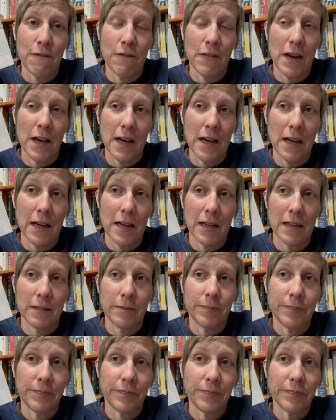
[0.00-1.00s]

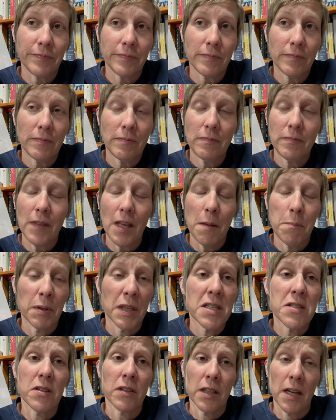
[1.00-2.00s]

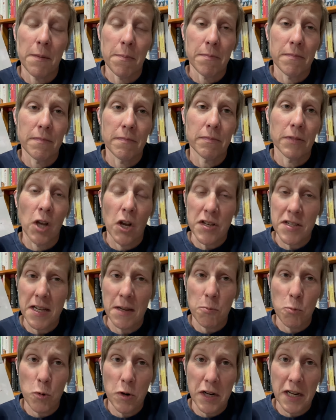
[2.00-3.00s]
look up
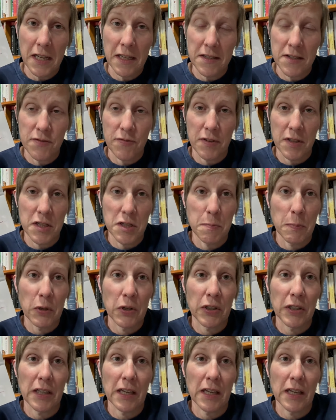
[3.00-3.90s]
content warnings for this book